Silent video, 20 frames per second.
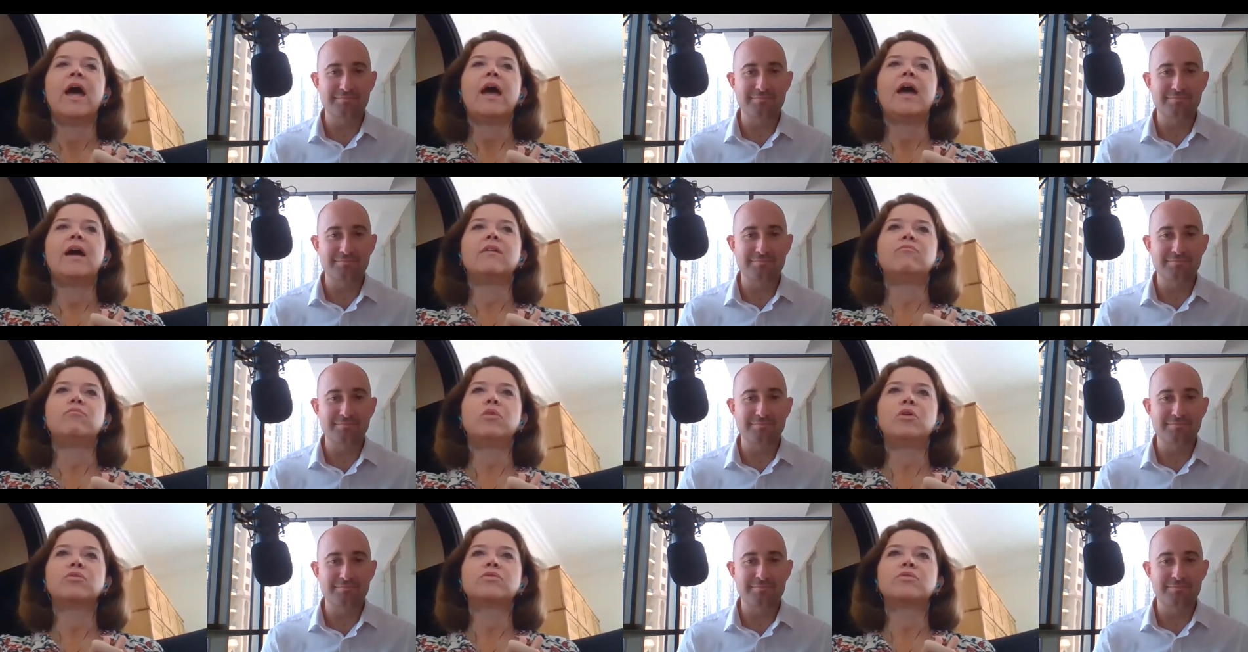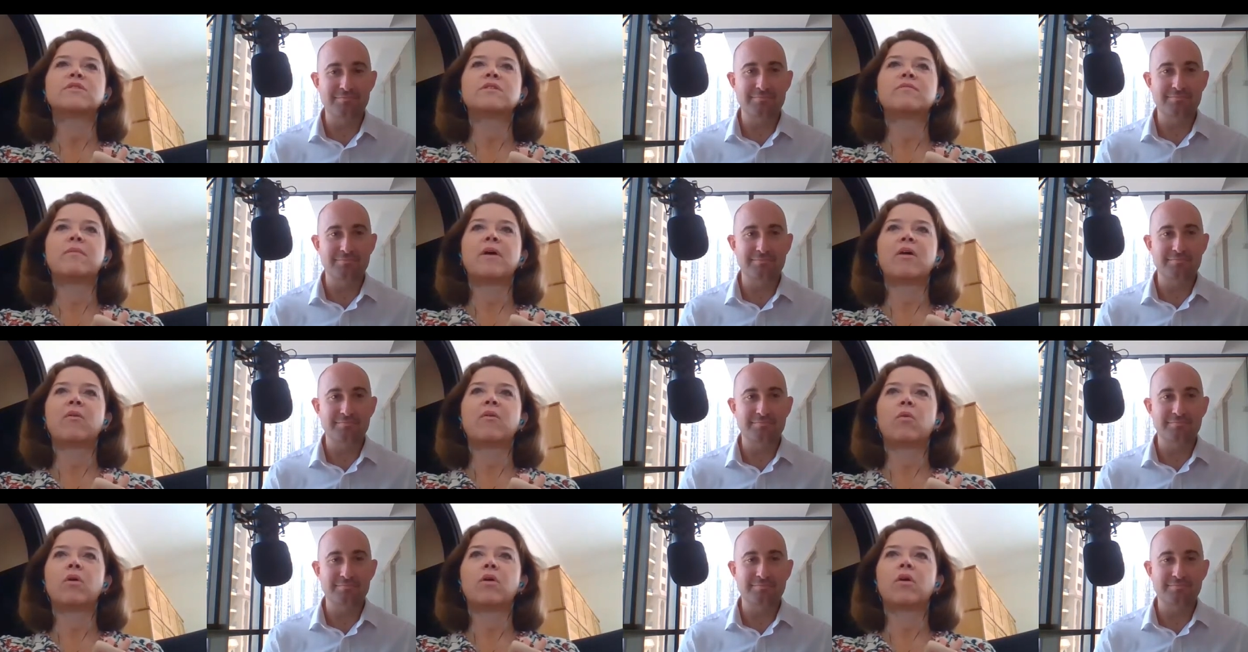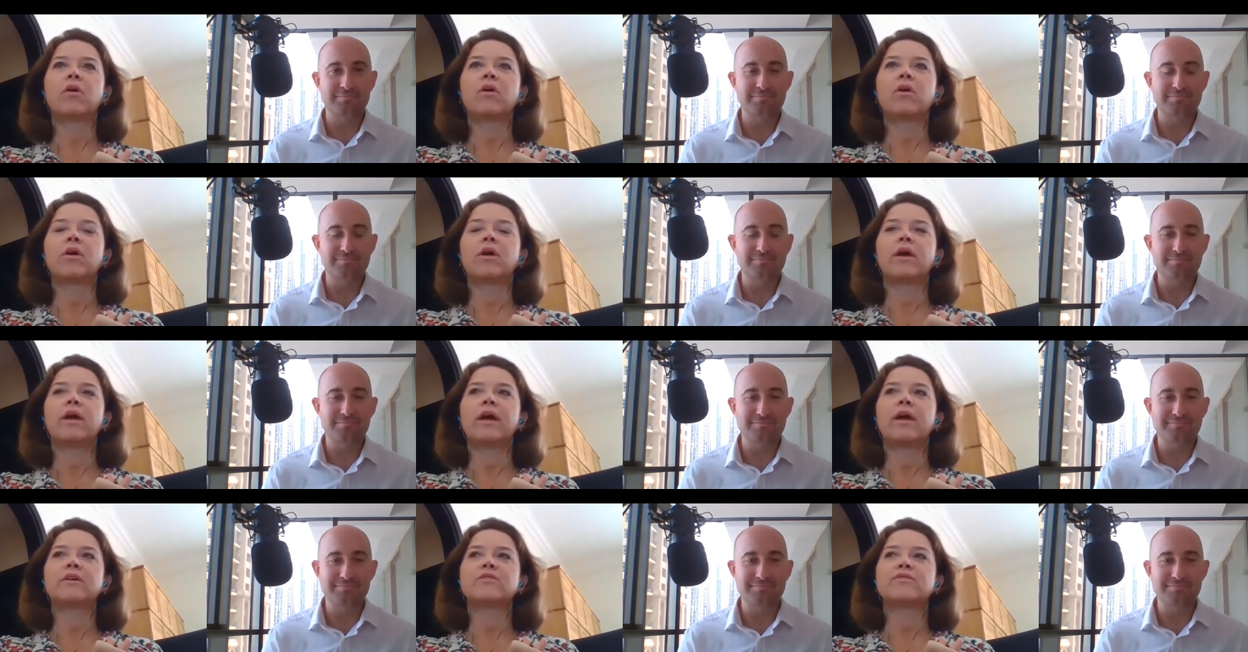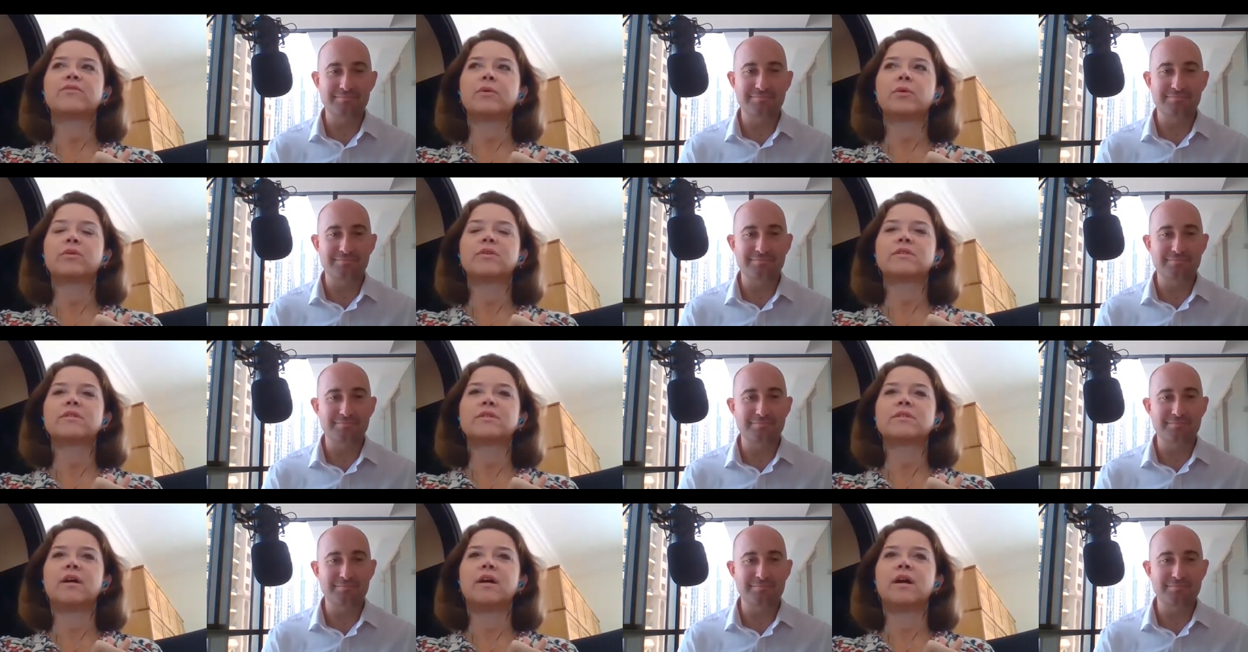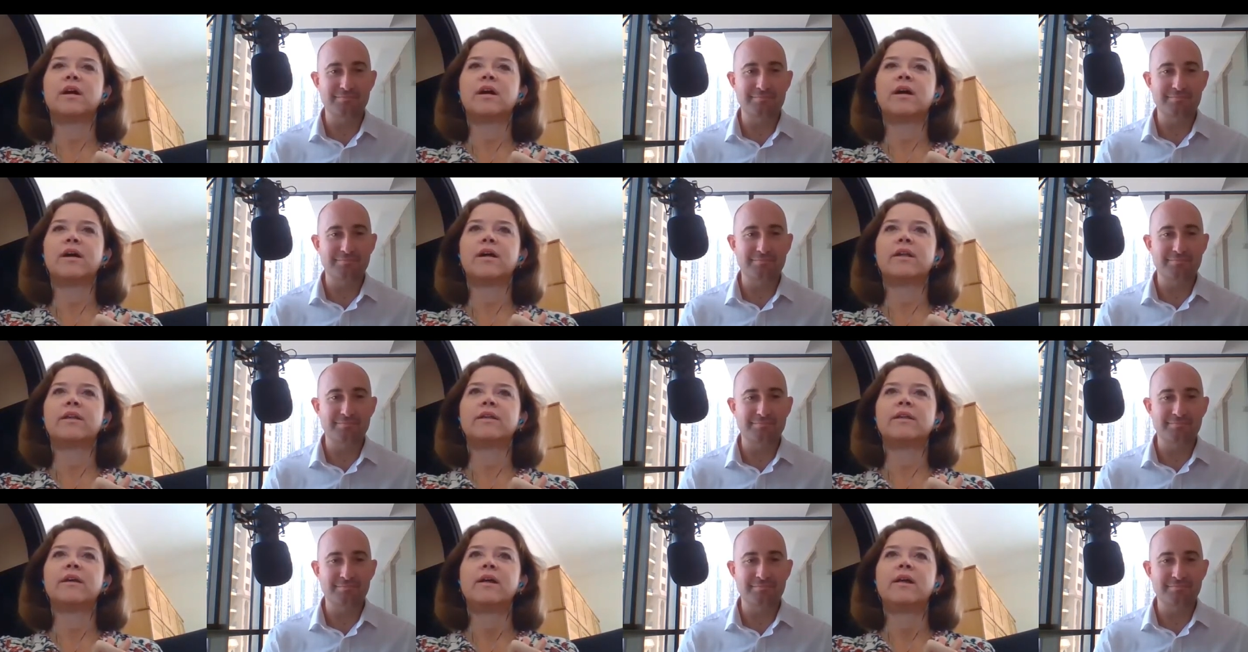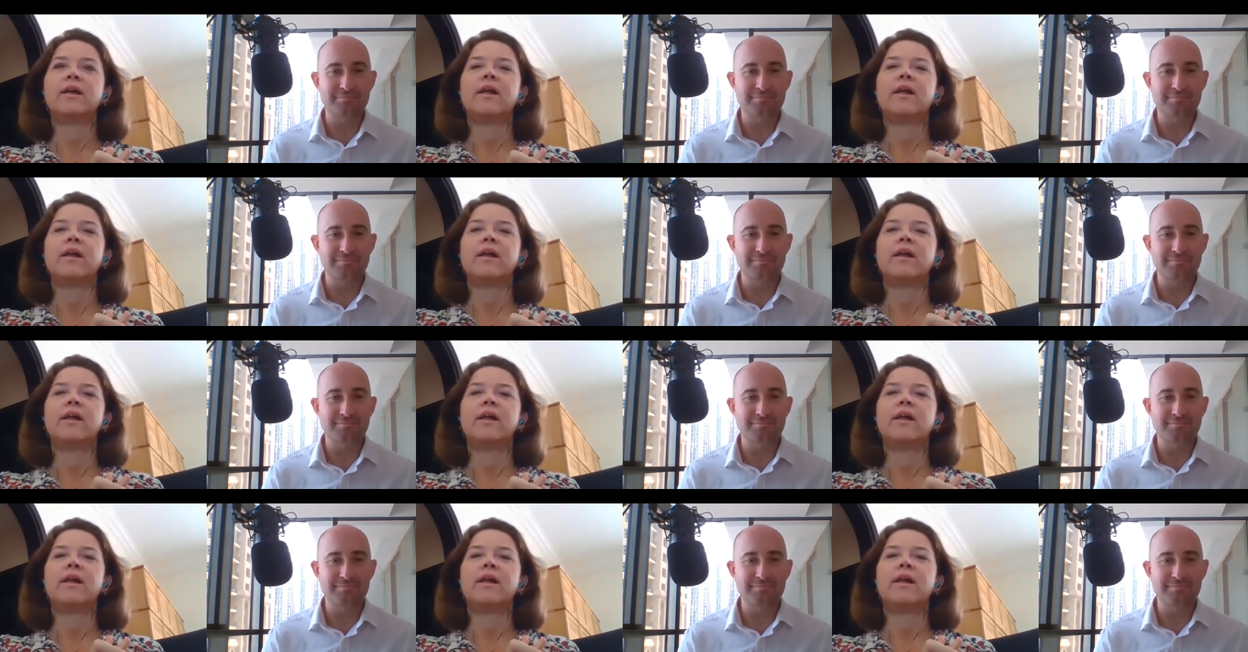Speaker 1: And most of my work has focused on